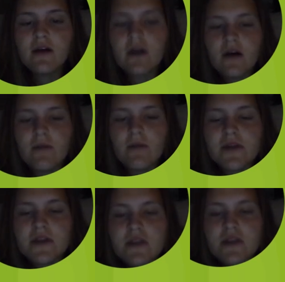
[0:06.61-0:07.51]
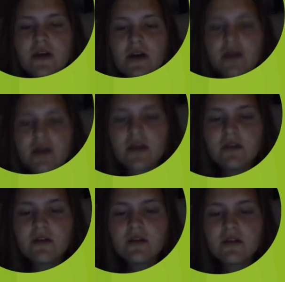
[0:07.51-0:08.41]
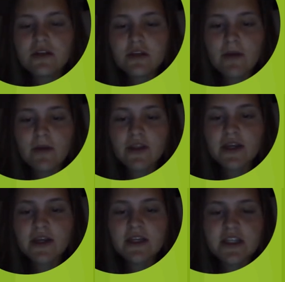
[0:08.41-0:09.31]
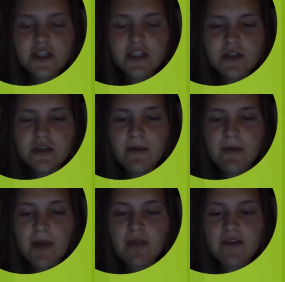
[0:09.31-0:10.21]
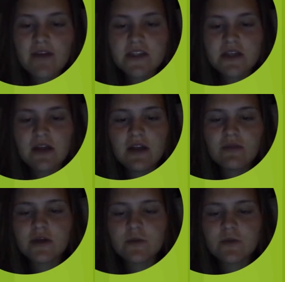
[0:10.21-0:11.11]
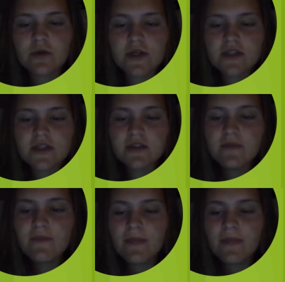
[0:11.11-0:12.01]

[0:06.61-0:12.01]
This is about the conditions manifesting in the respiratory system.